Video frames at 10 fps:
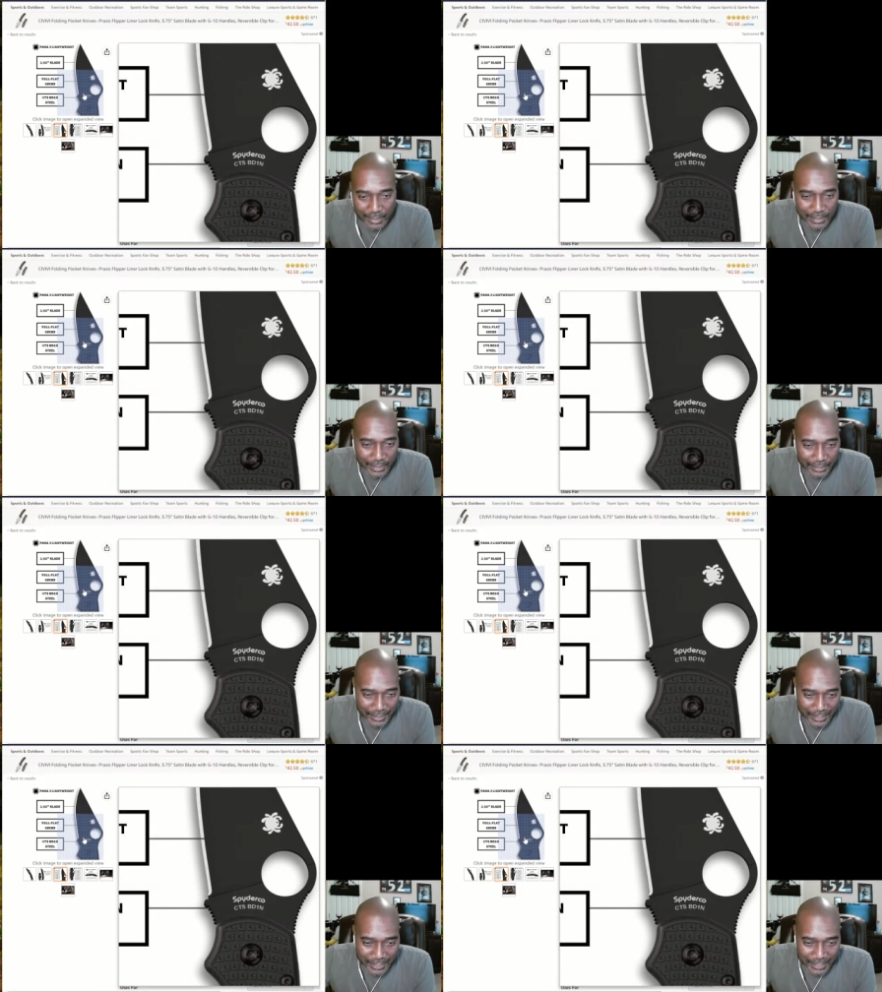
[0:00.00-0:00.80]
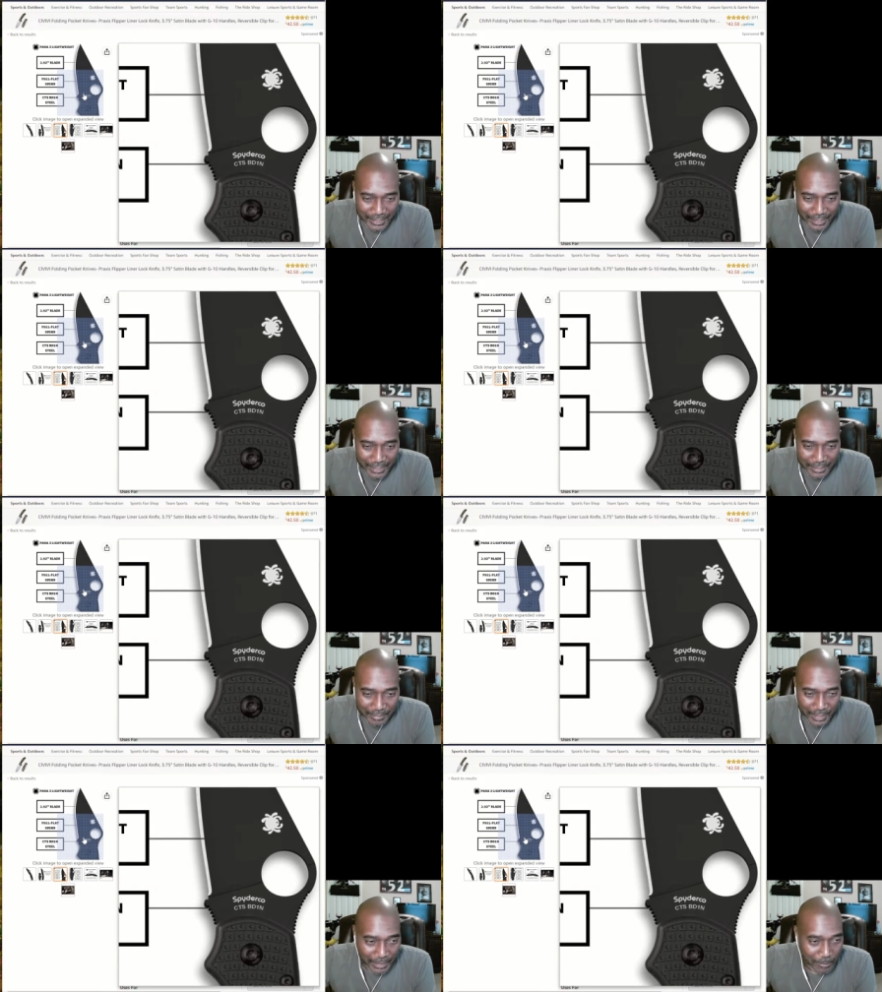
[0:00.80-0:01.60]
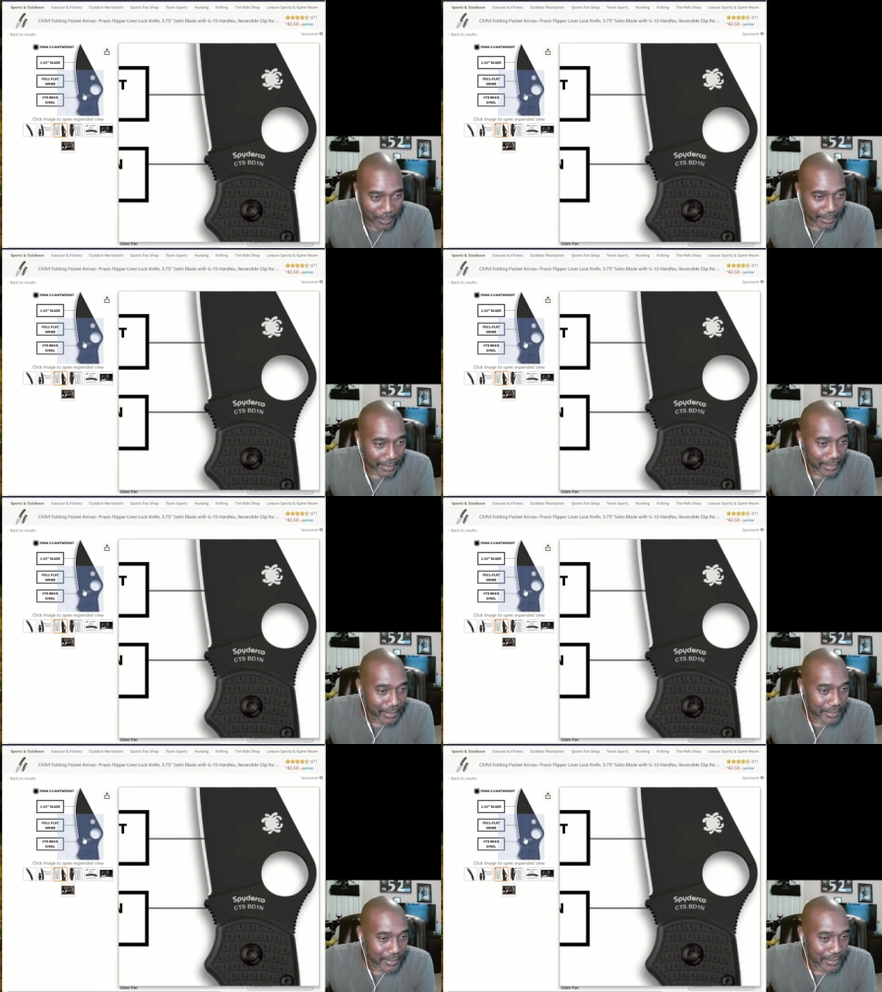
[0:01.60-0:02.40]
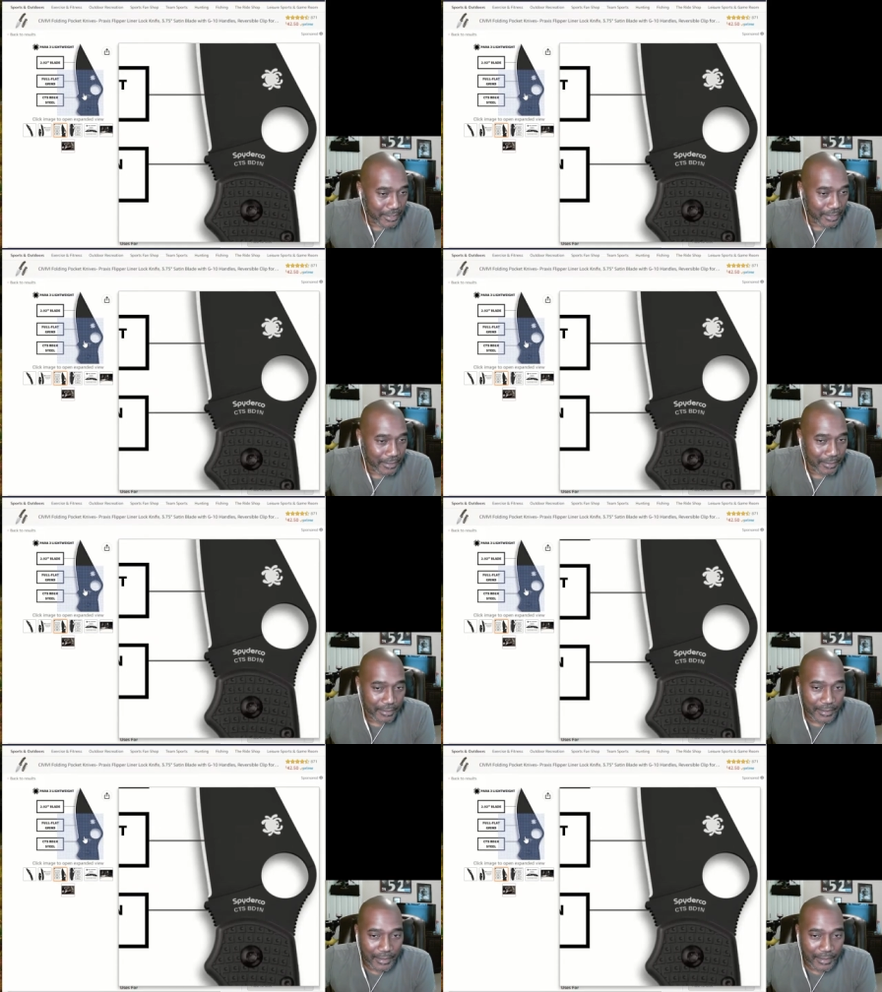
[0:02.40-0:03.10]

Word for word: Got that CTS BD1 in steel.